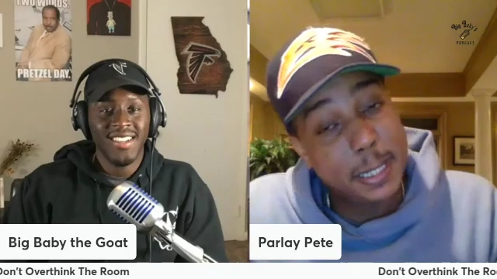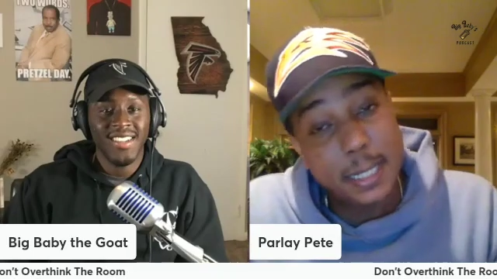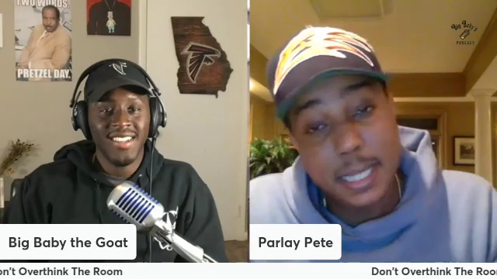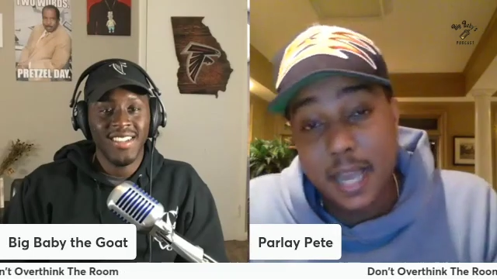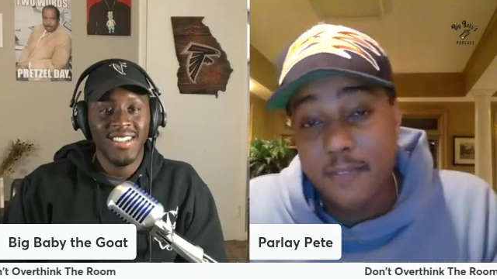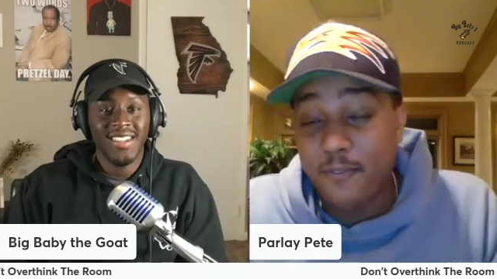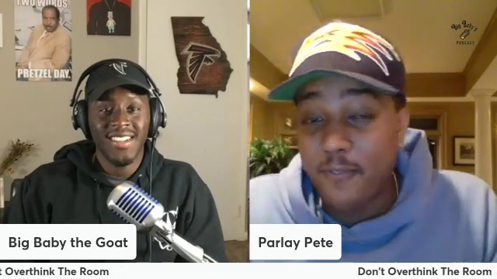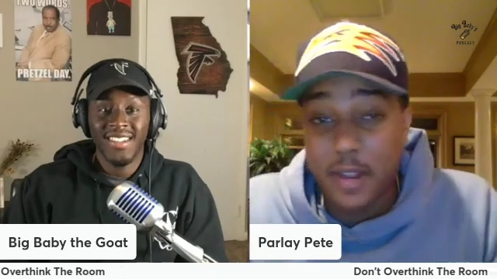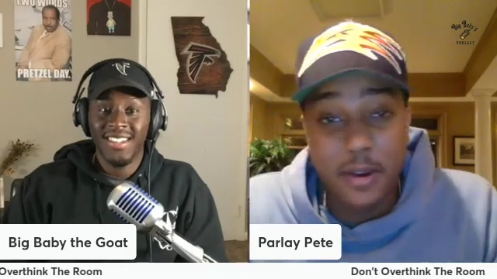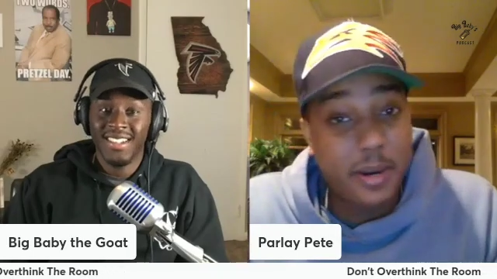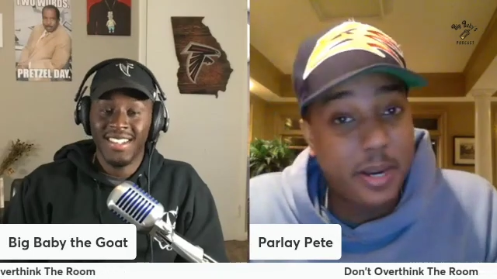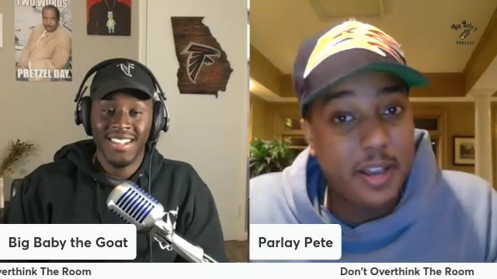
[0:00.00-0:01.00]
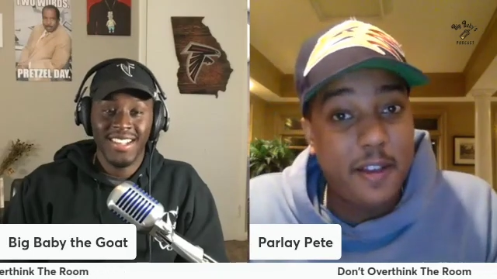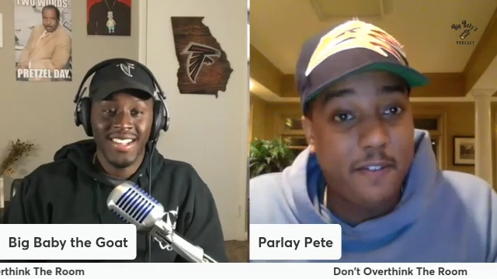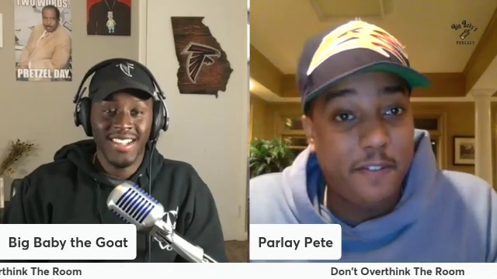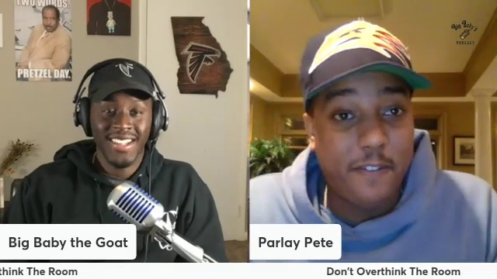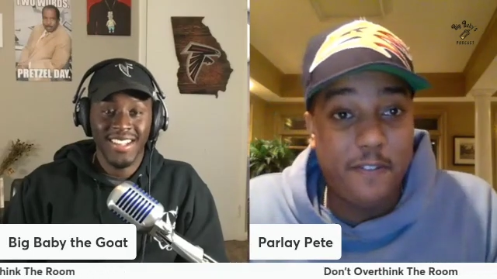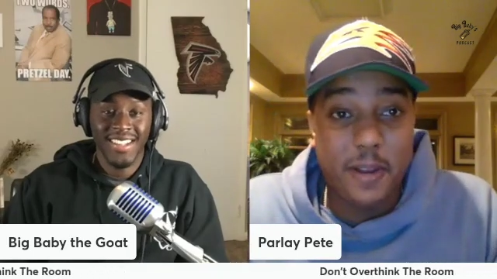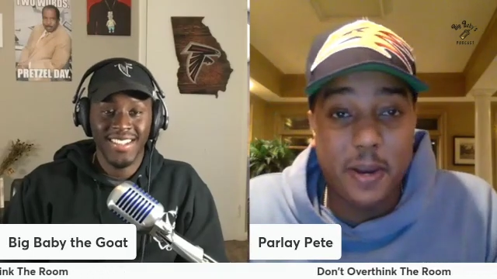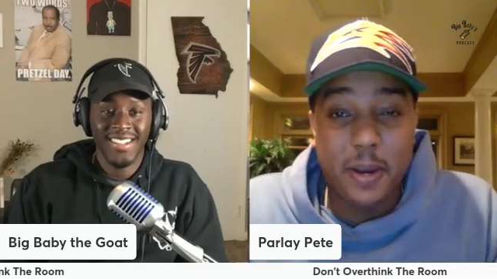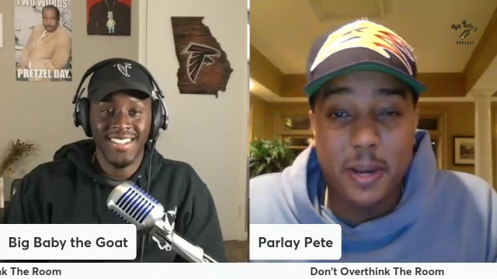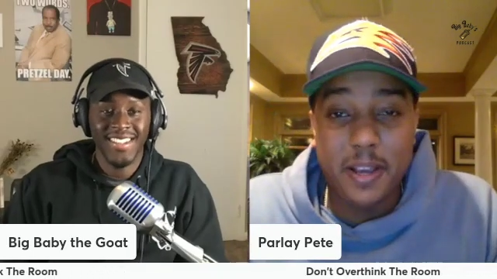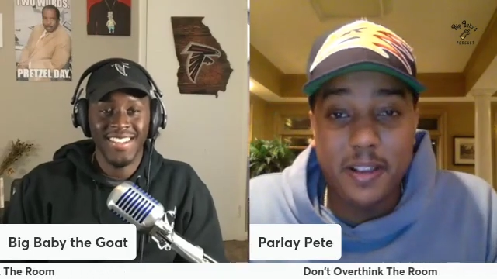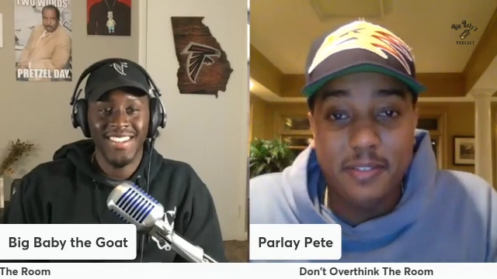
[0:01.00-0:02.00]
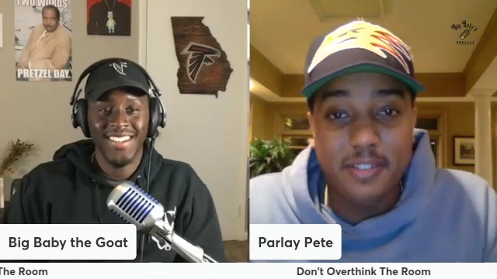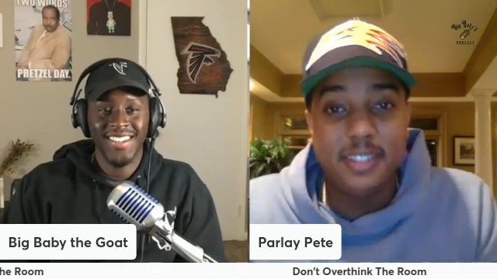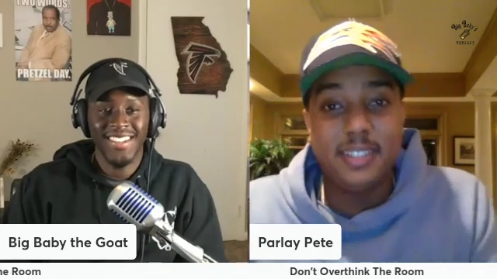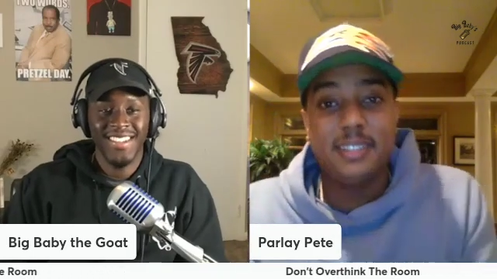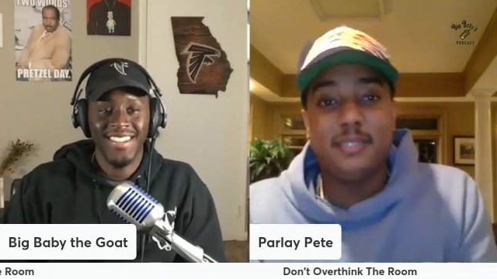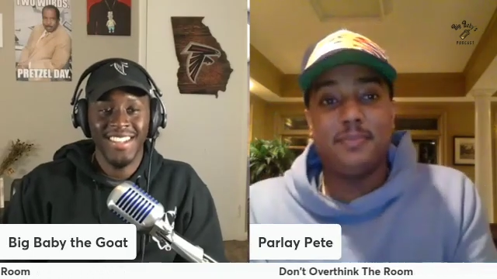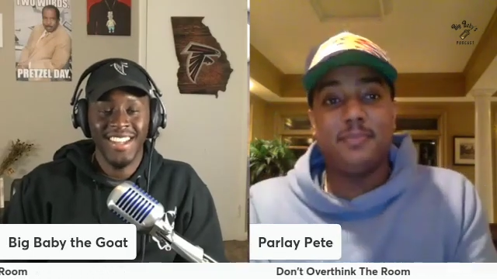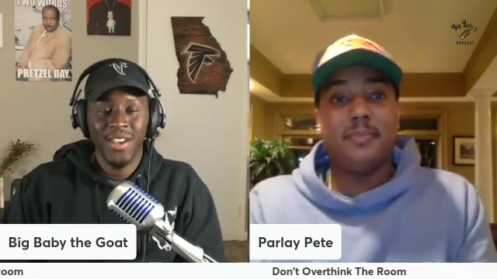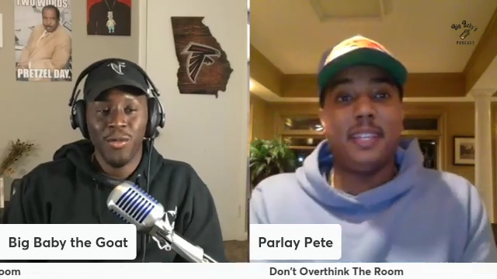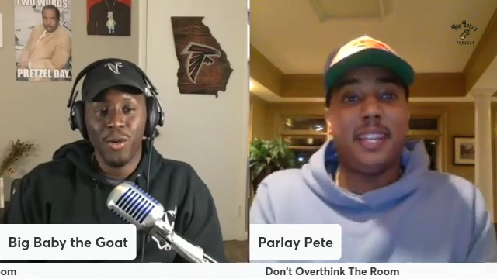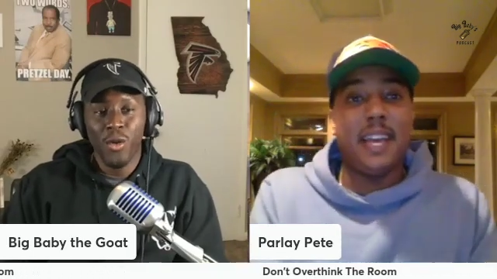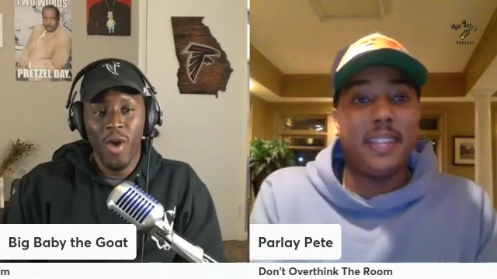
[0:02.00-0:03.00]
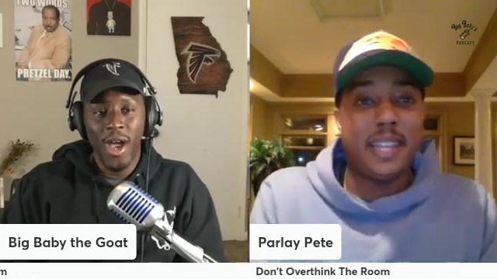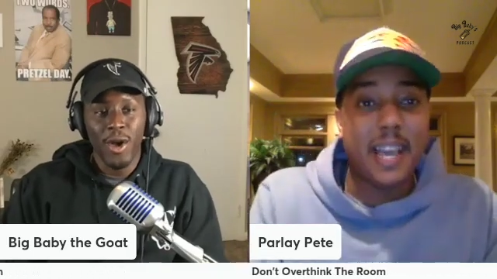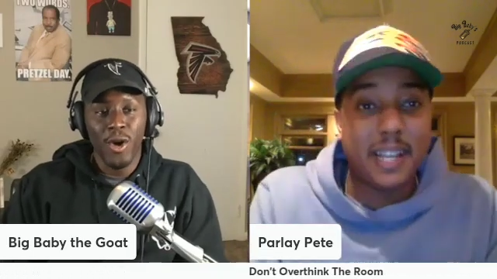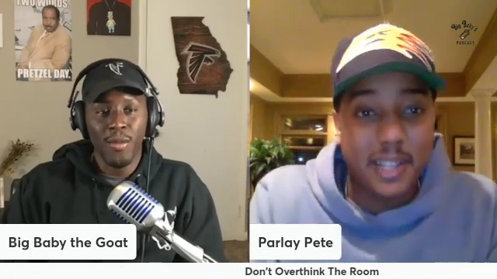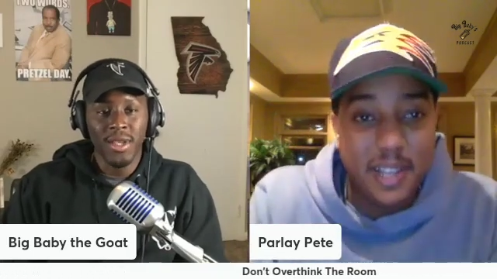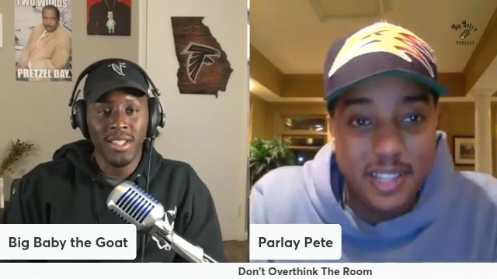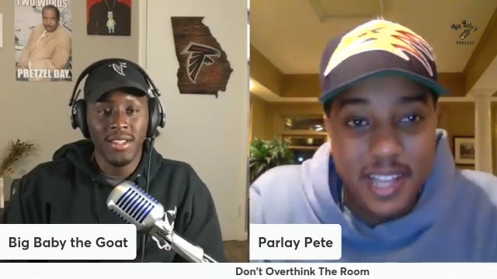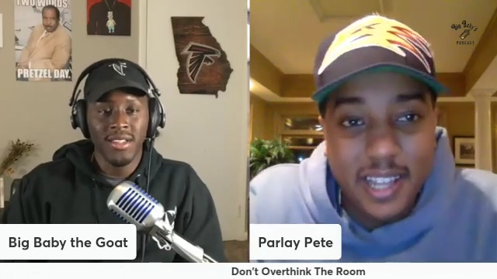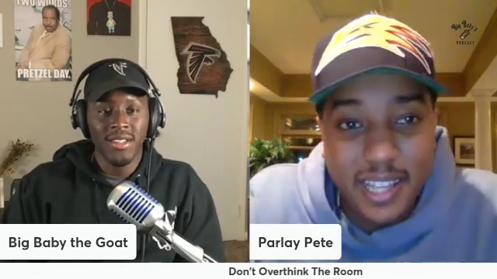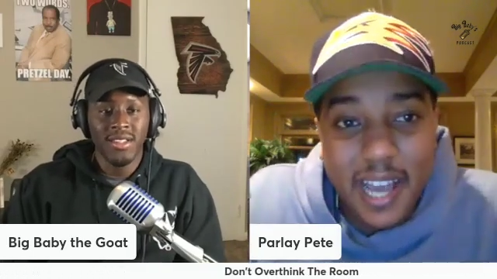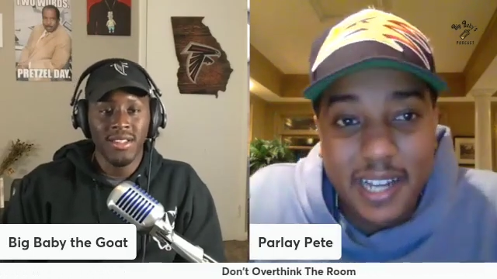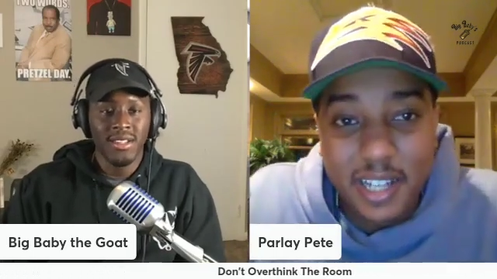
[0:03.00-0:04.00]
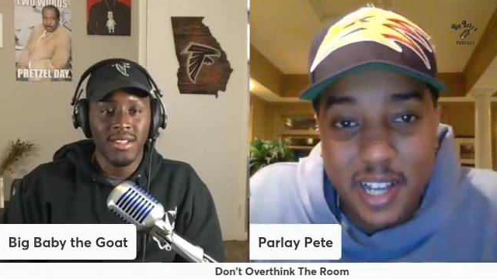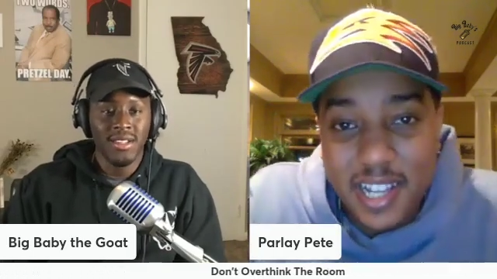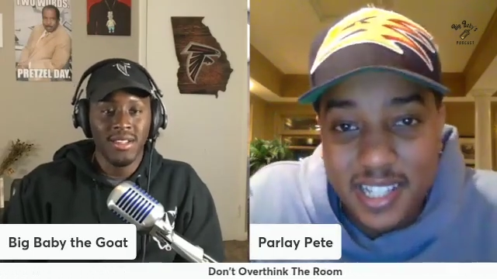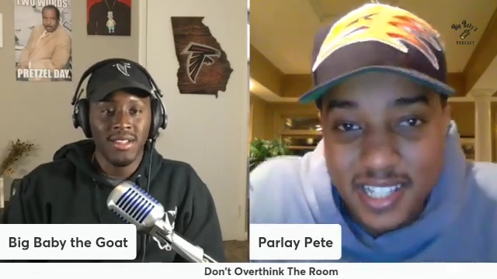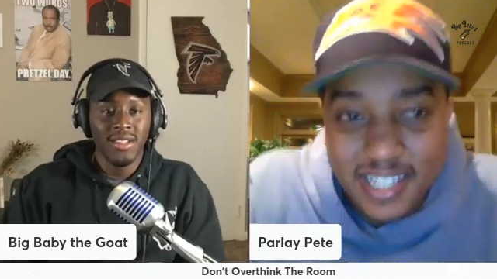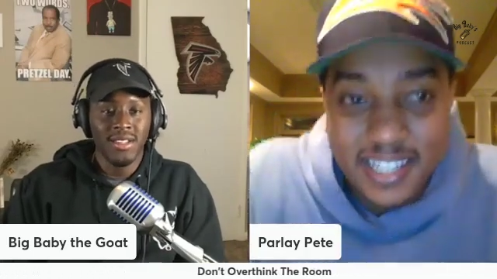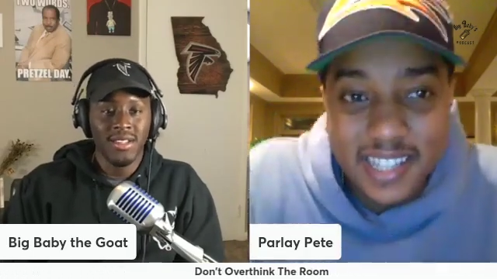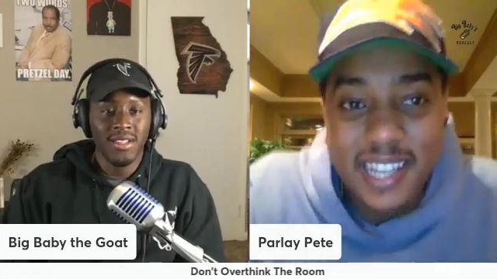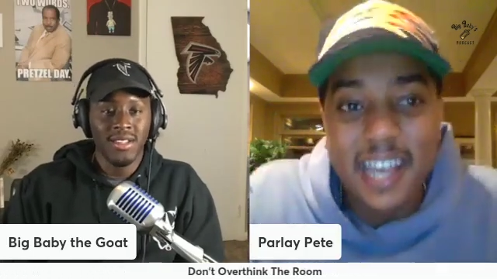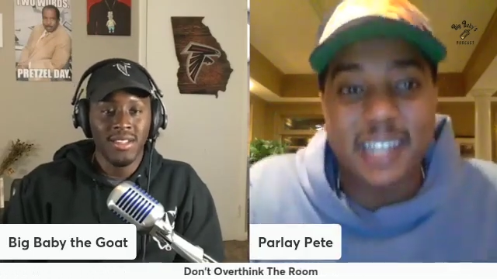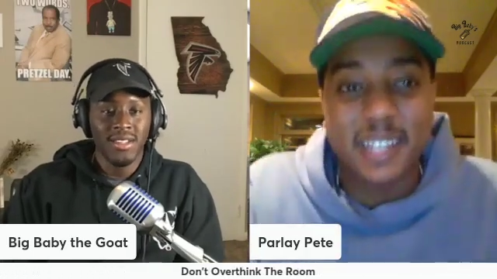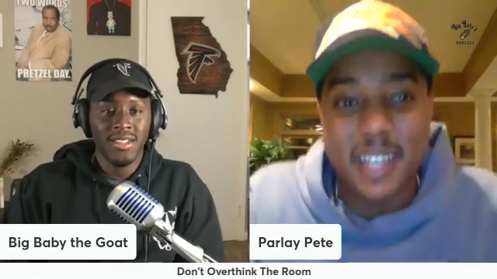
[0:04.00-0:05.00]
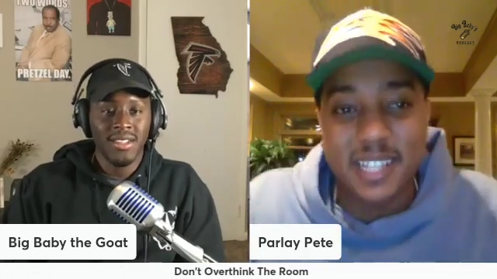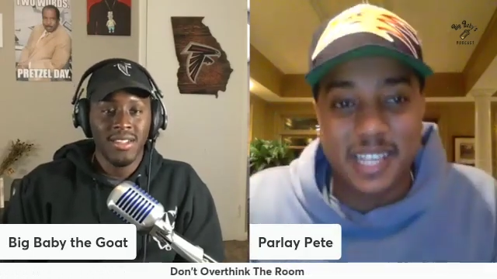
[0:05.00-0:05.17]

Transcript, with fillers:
Speaker 1: That fair enough. Fair enough. Now they Wyoming, got now they got Gus. They got Gus